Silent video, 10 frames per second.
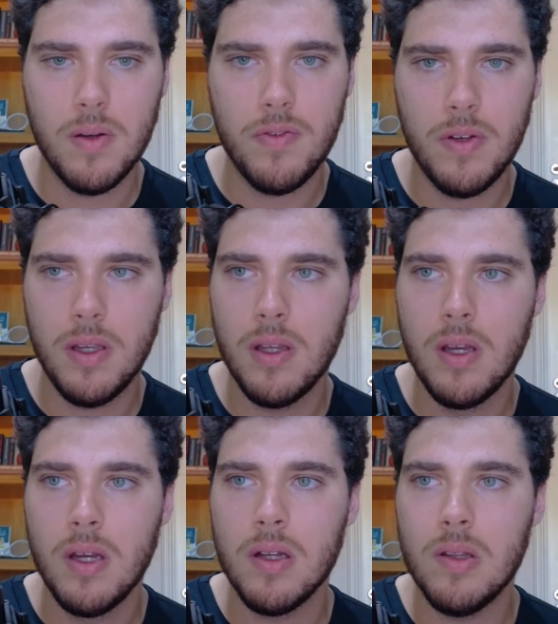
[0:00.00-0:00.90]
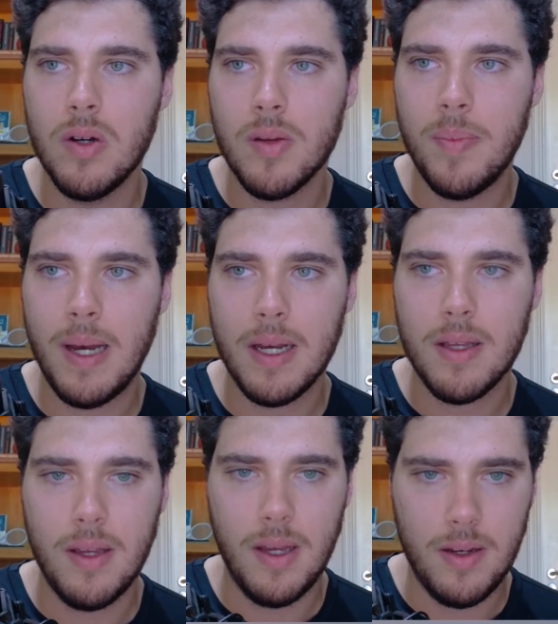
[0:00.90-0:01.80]
if we look back
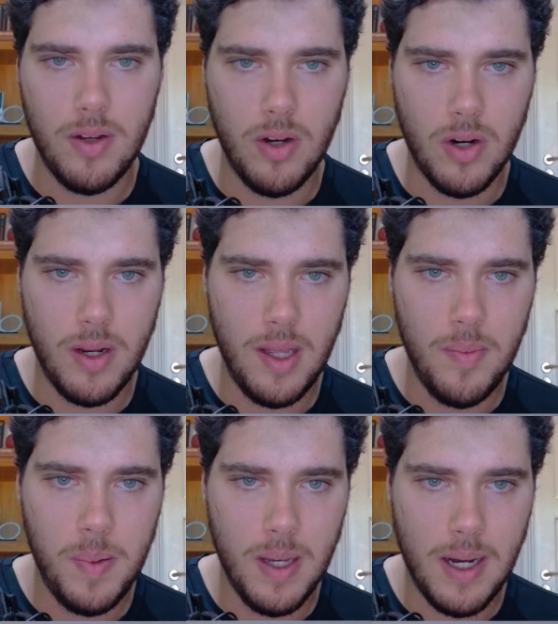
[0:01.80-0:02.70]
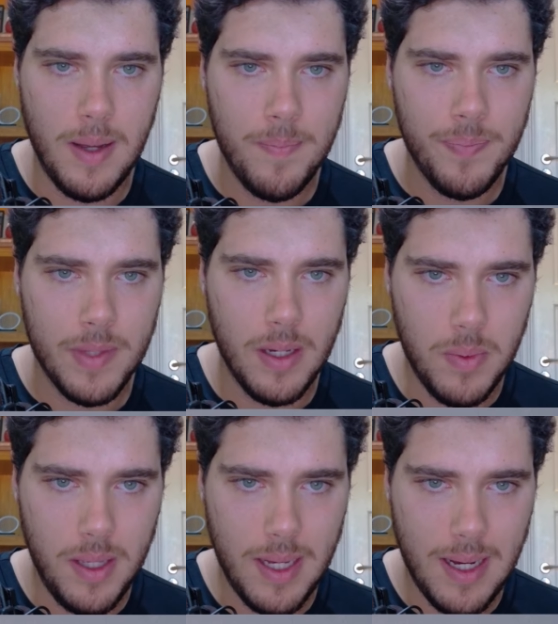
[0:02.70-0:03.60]
at our API,
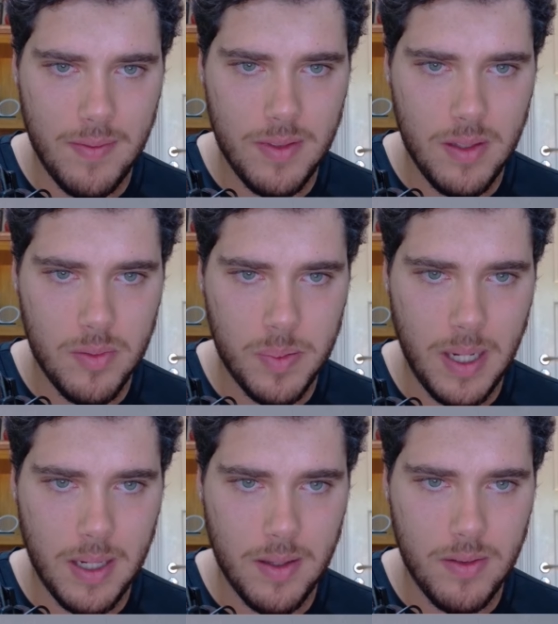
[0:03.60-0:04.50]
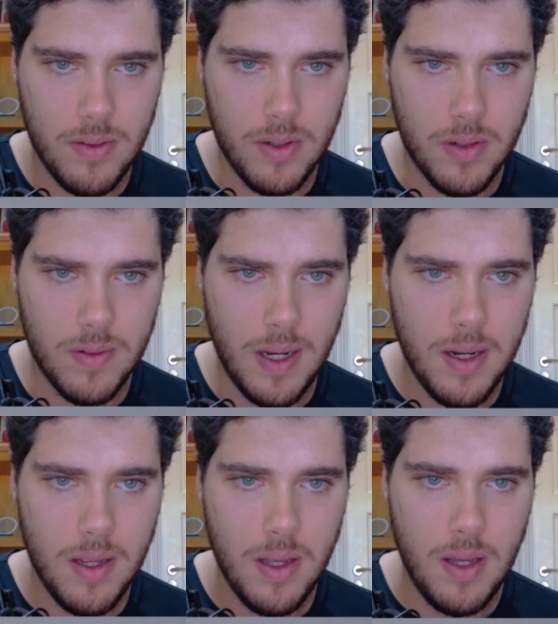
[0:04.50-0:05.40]
we have these brackets here
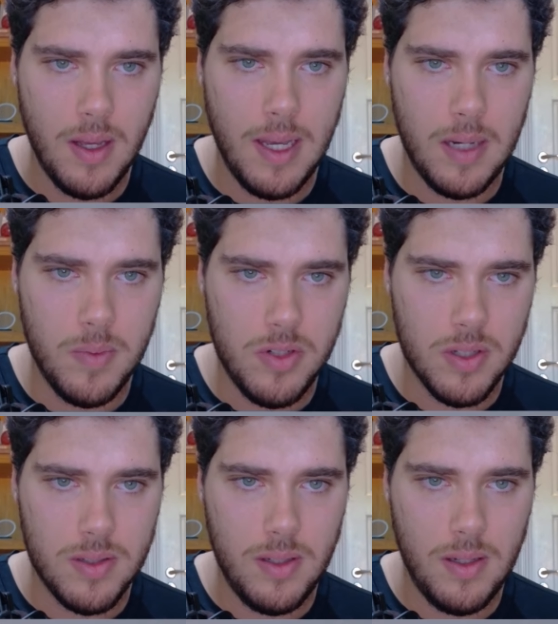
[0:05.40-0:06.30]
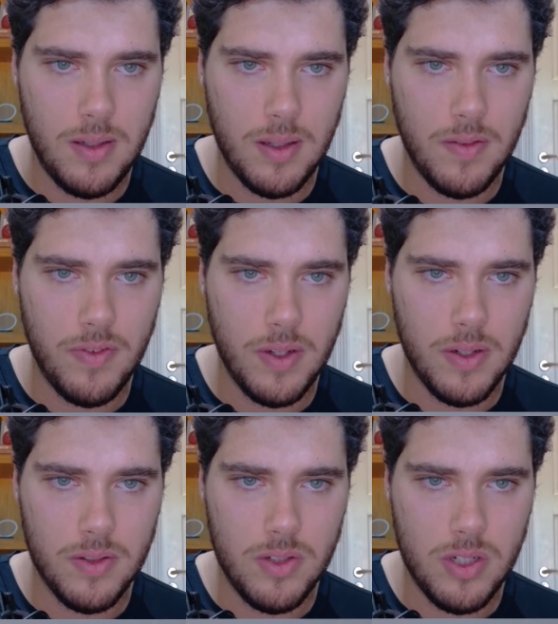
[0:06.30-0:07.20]
already, and we just need to
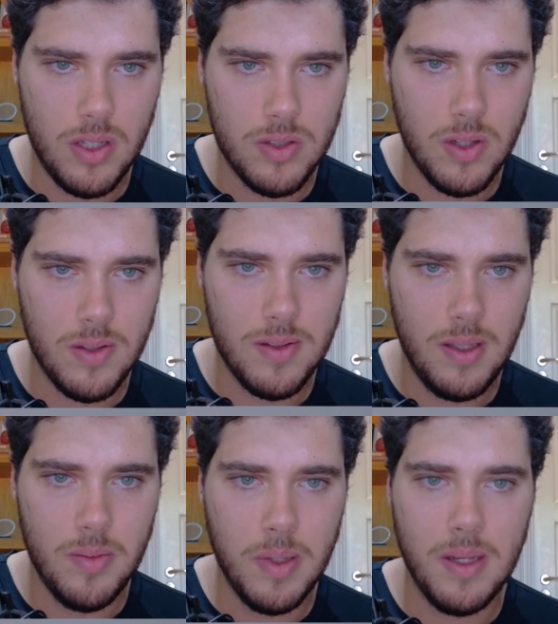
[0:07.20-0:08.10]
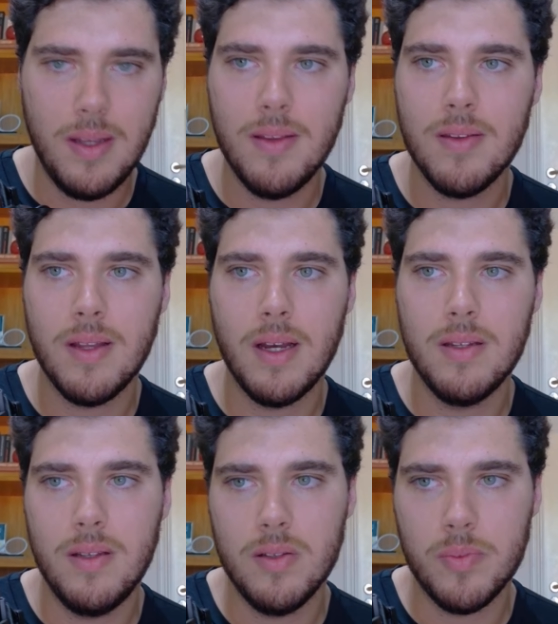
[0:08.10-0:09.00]
configure the JSON schema inside
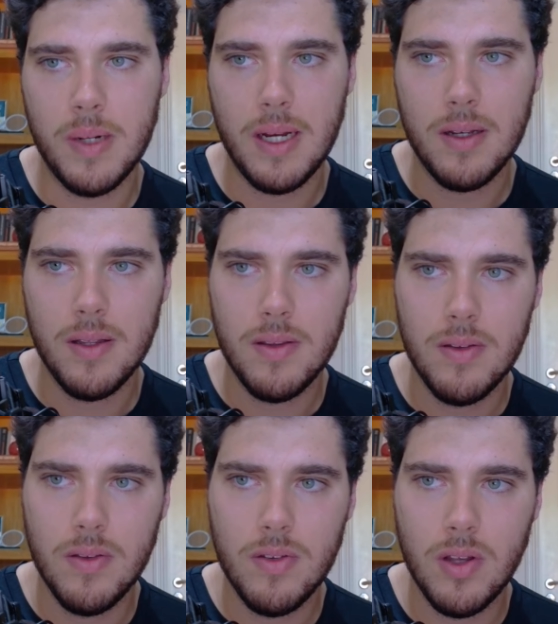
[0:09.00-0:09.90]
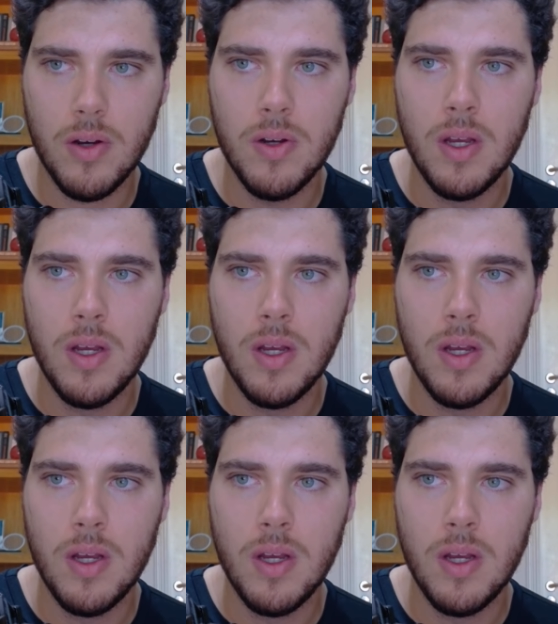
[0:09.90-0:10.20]
these brackets. And so